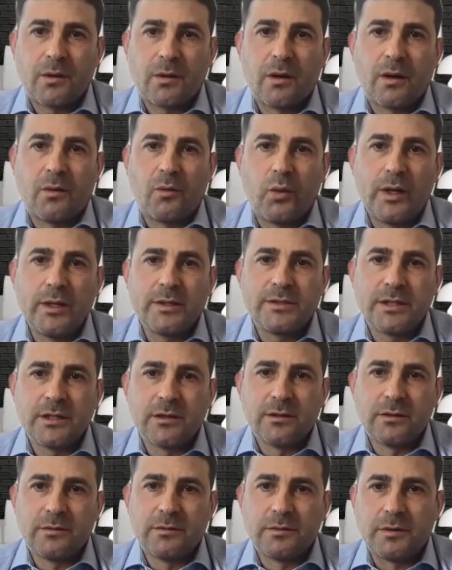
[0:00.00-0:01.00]
we
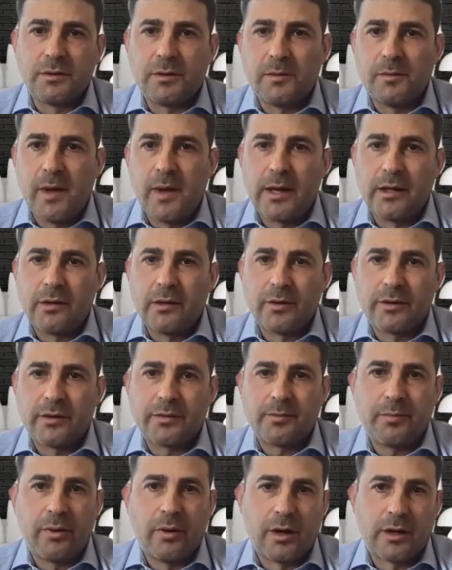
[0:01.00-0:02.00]
deal mainly
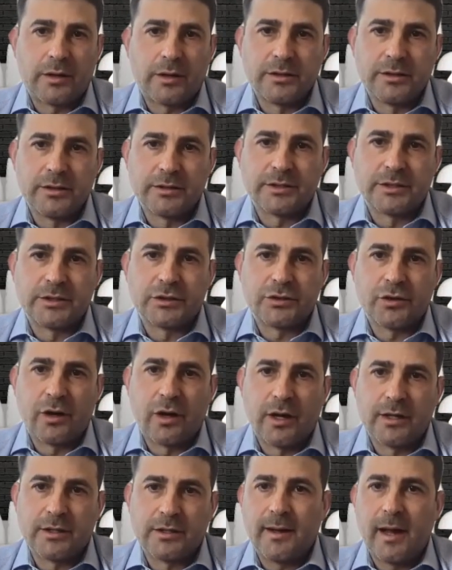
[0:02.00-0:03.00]
with partners and
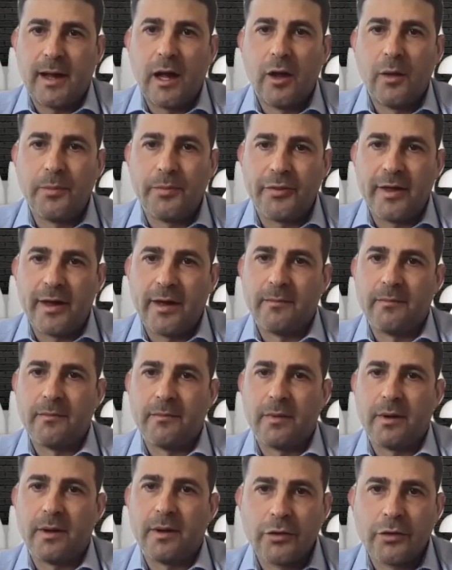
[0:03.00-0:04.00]
try to help
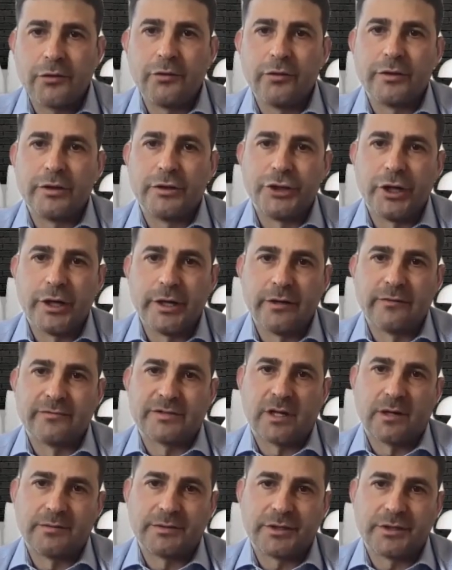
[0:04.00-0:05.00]
them through the journey of
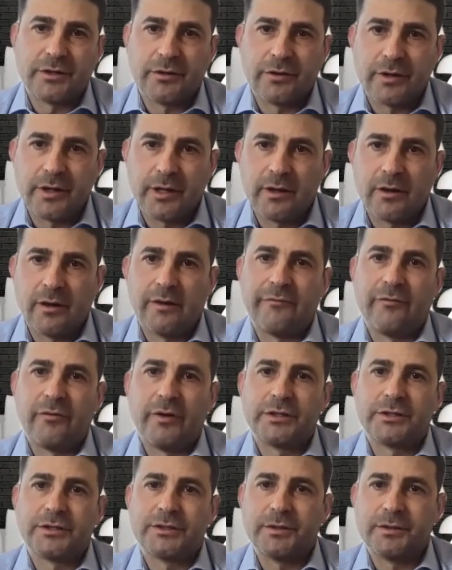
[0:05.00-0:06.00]
cybersecurity, of
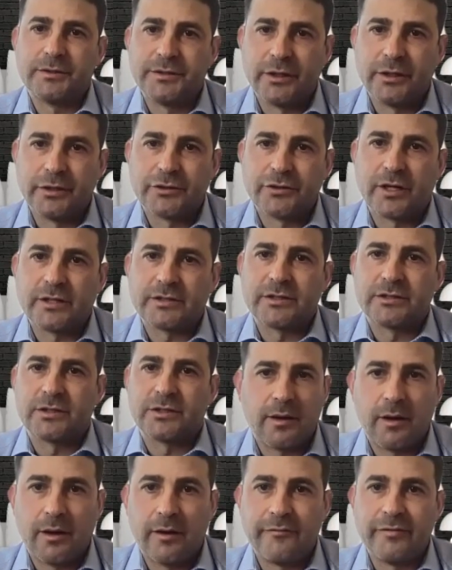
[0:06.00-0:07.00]
which zero trust
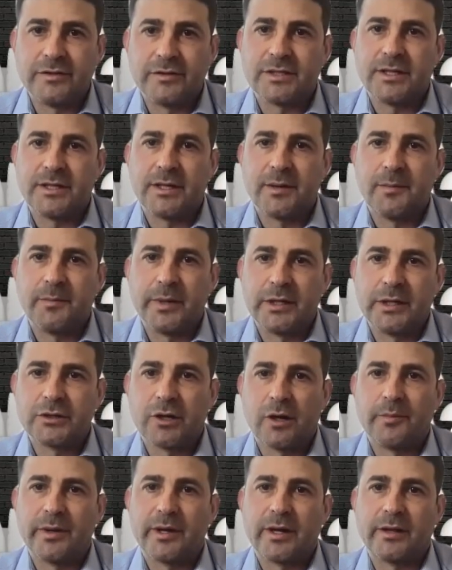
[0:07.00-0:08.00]
is obviously a big
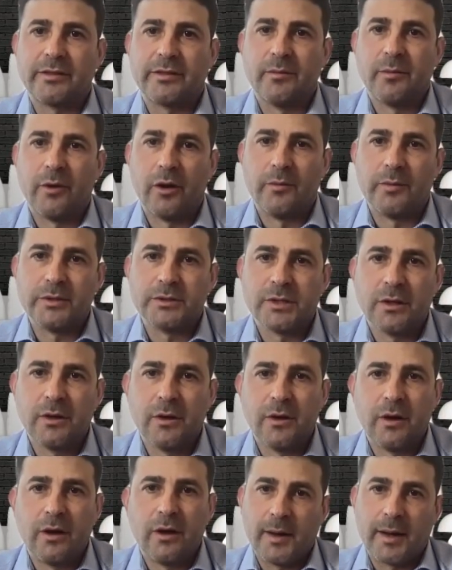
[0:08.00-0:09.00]
topic at the moment.
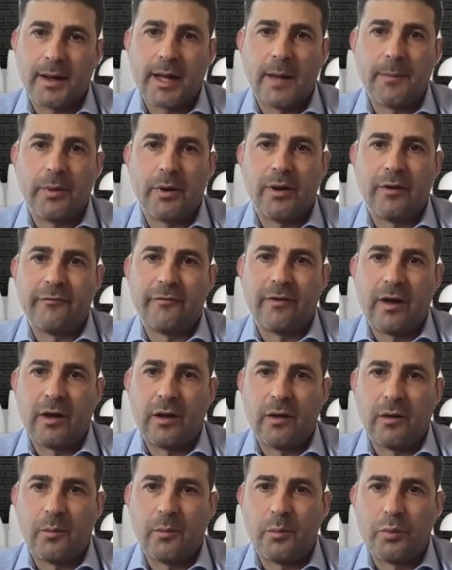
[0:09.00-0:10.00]
A couple of
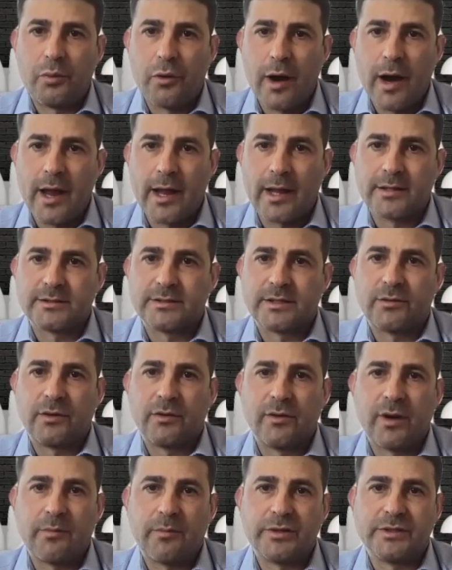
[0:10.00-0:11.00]
our brands that we
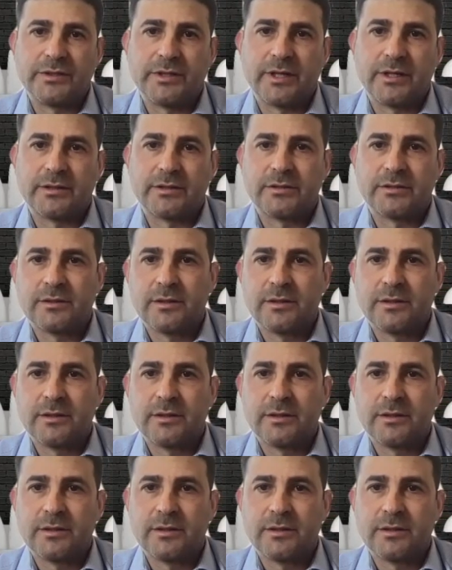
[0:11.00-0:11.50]
represent